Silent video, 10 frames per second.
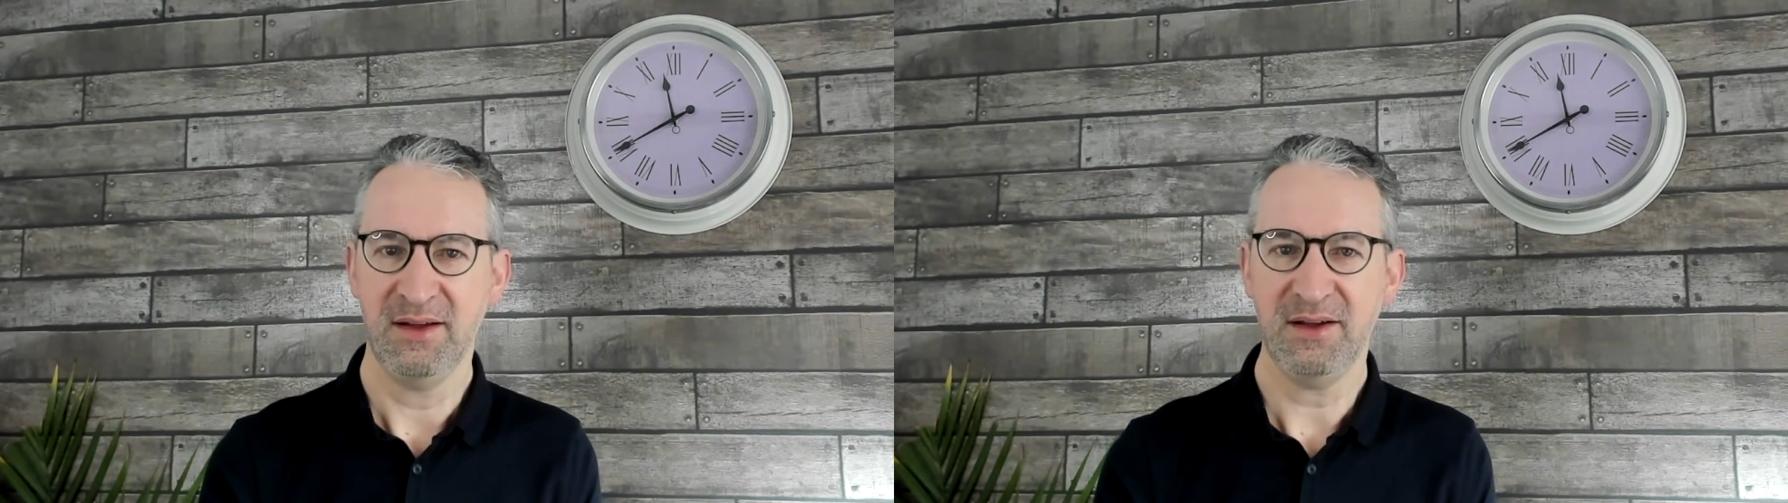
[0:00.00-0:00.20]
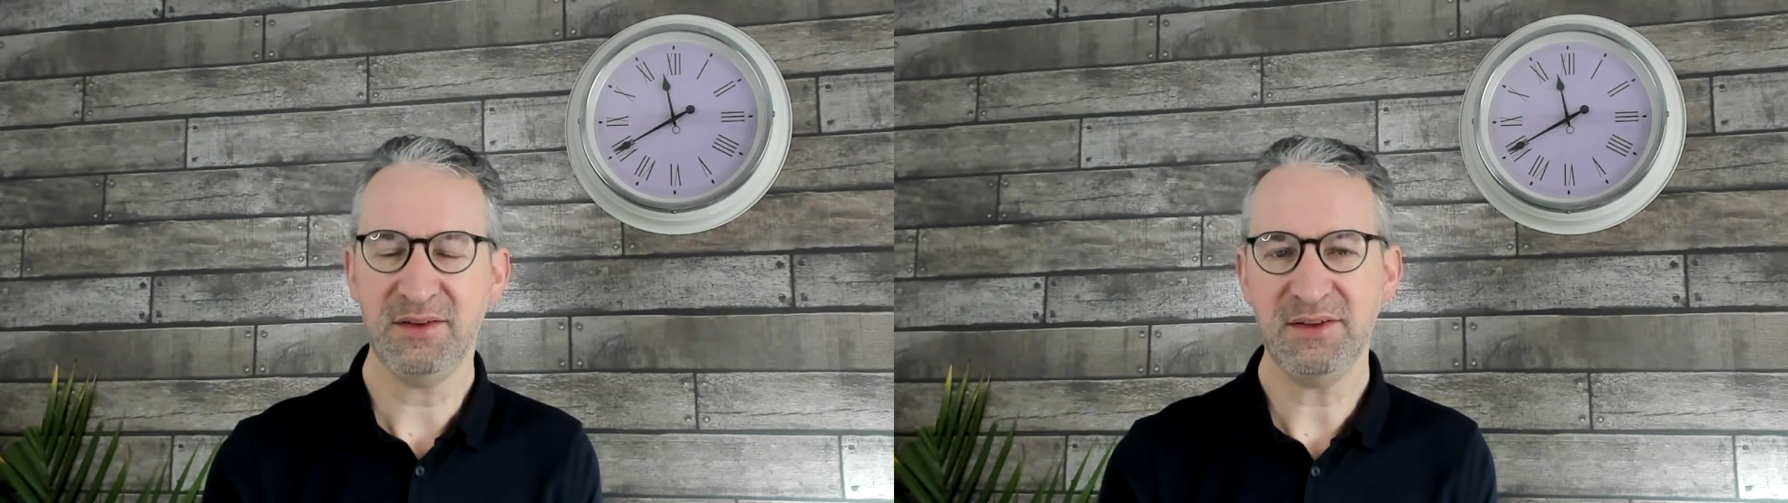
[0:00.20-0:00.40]

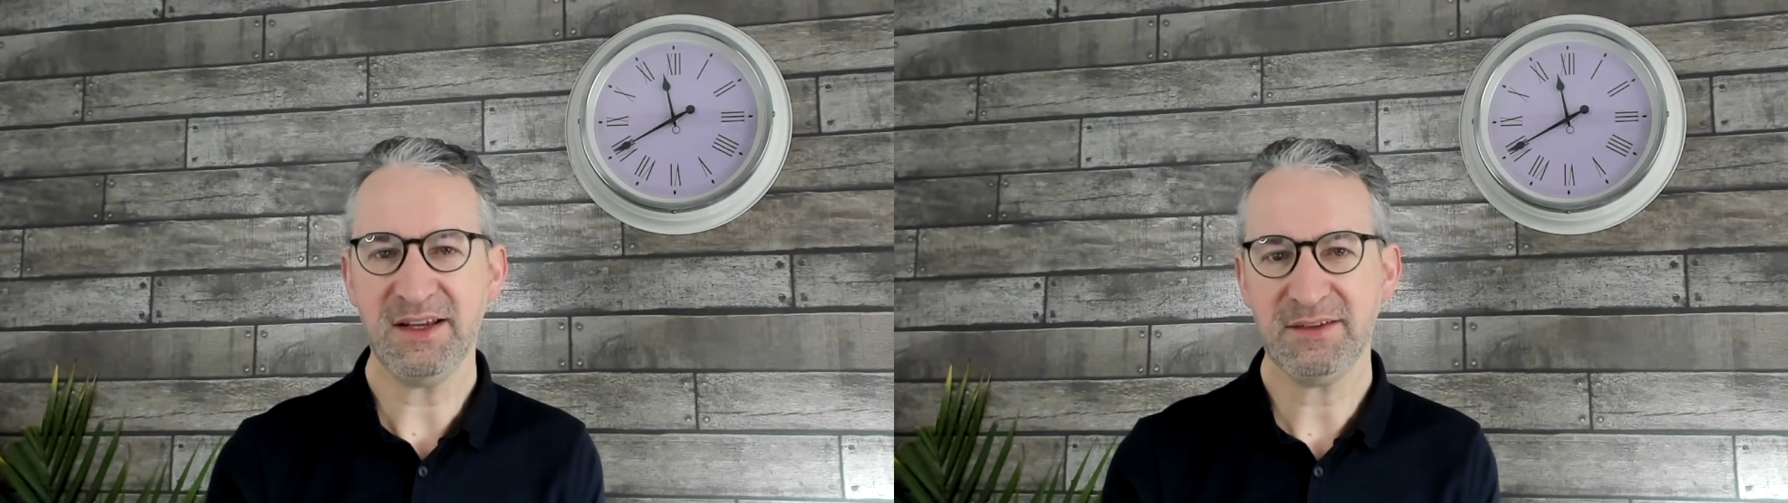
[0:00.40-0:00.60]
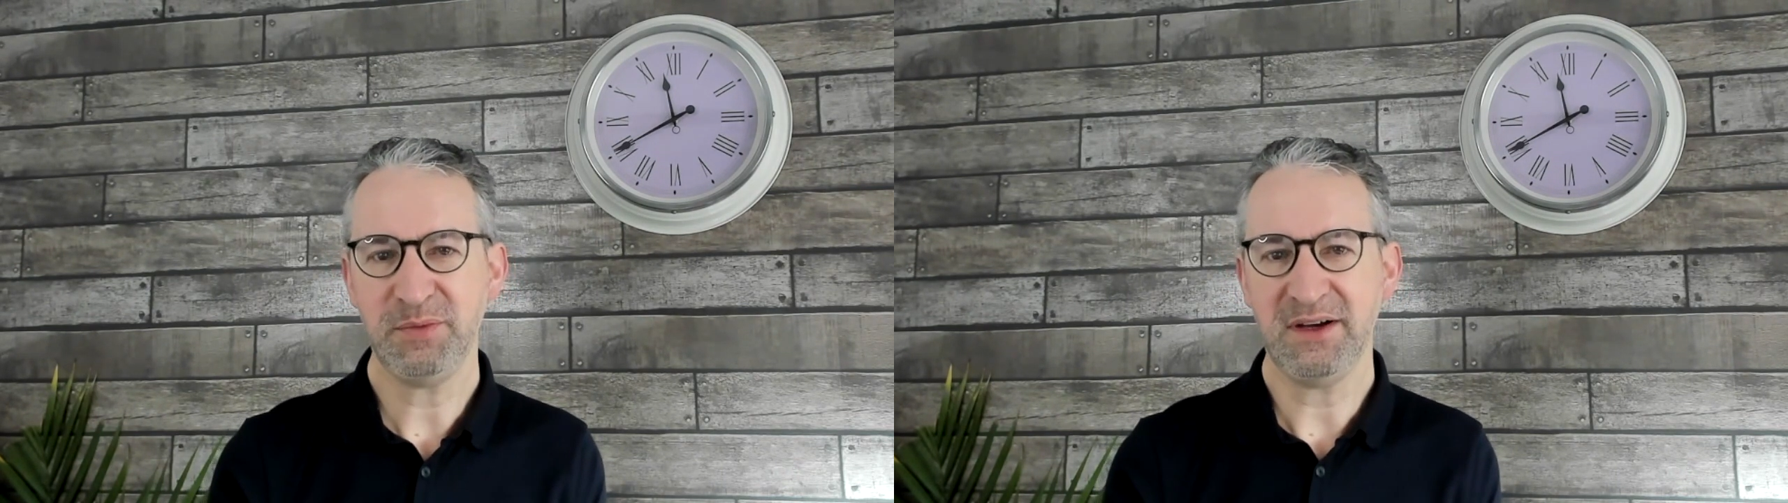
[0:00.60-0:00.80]
A good
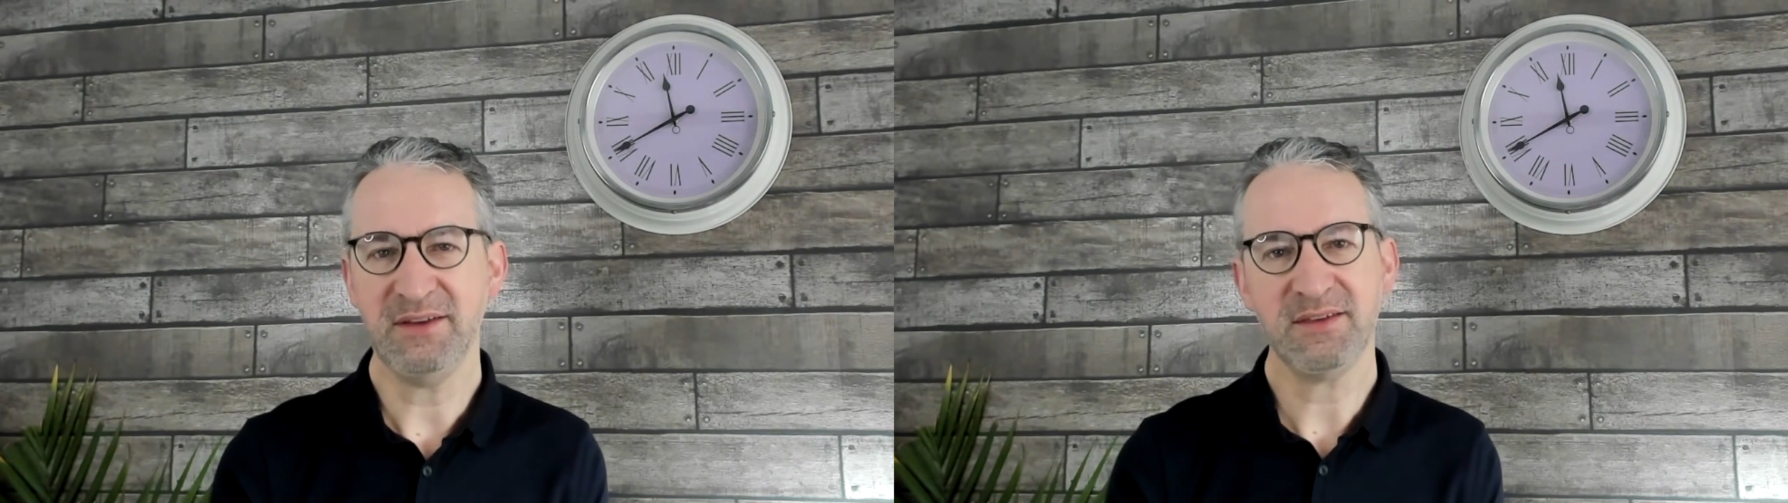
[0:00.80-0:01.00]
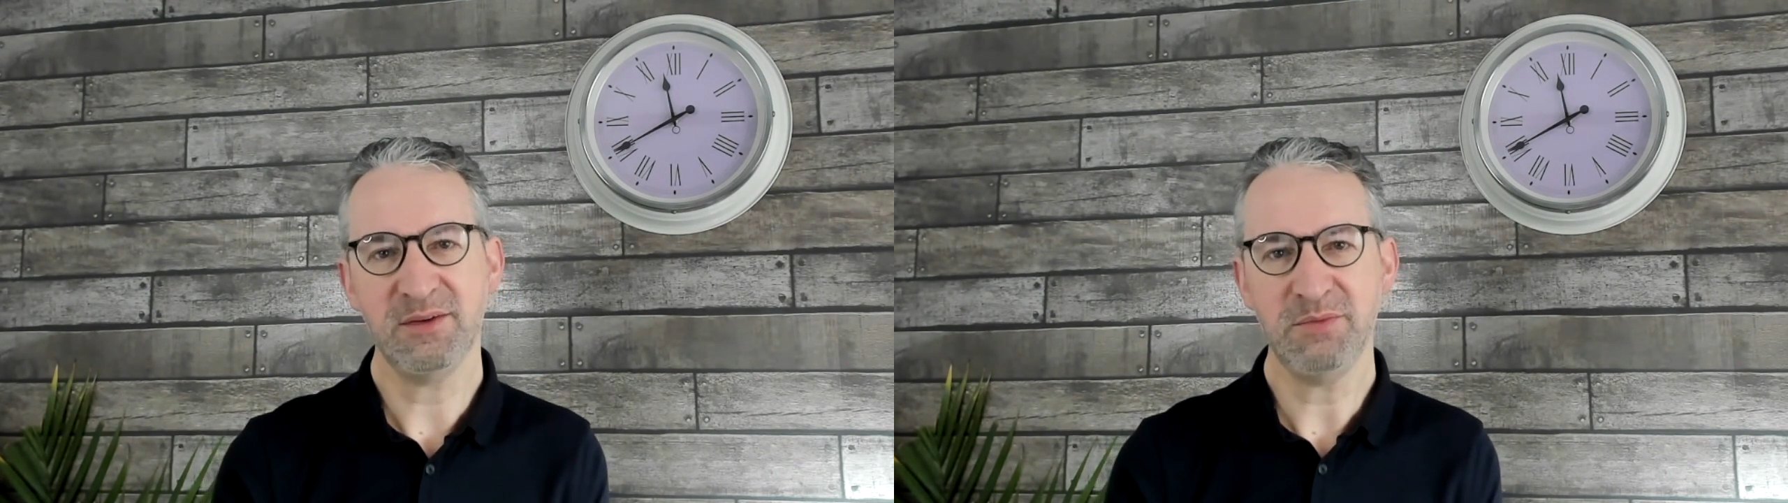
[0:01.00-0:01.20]
experience can